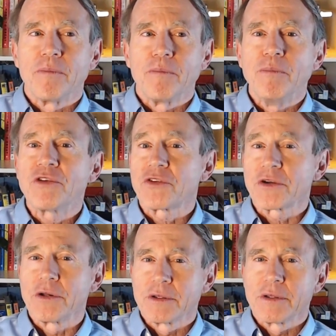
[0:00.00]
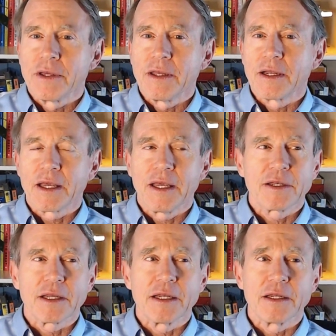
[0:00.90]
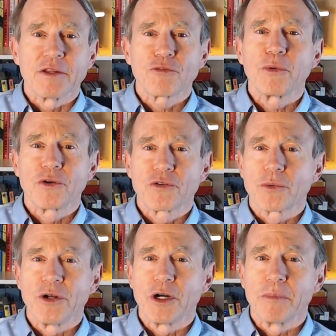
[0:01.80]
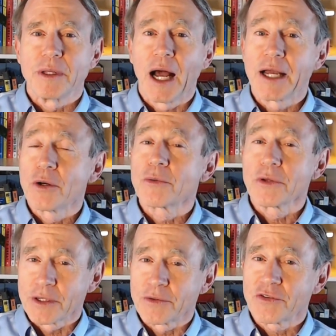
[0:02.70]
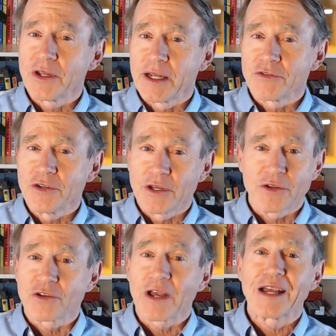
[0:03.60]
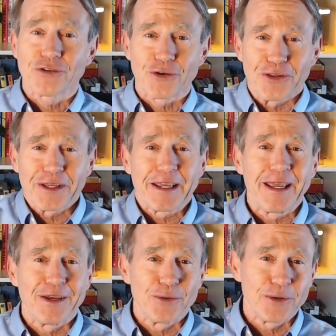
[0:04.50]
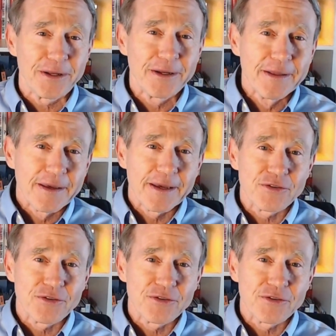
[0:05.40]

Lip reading: mystical. And I hate to get into the spiritual realm, but I don't really understand how she does it, because I certainly can't do it as